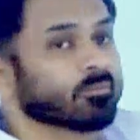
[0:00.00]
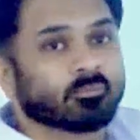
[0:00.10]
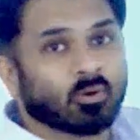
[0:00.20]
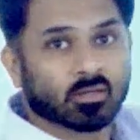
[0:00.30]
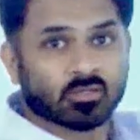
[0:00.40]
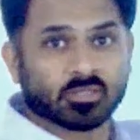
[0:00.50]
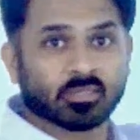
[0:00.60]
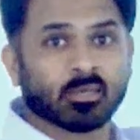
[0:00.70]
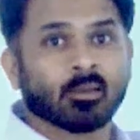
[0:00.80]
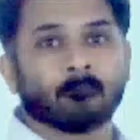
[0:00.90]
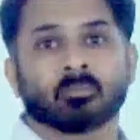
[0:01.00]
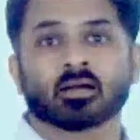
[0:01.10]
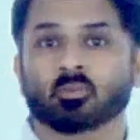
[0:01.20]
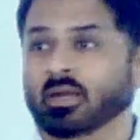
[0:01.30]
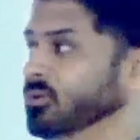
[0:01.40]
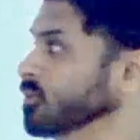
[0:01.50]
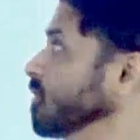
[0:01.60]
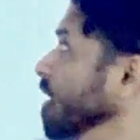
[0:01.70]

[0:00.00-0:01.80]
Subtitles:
polity. But when you talk